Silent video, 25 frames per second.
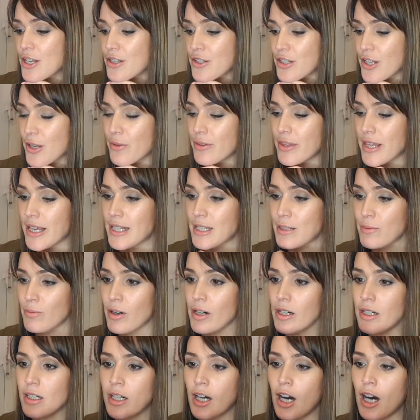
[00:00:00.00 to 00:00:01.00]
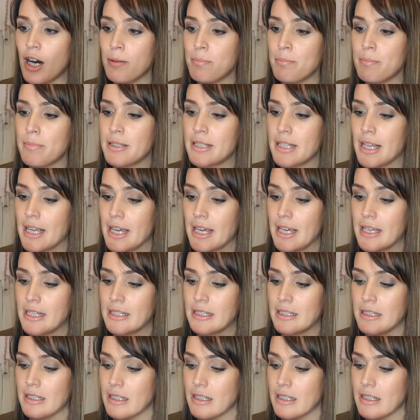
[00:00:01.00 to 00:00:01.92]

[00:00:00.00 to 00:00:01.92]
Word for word: So this one comes in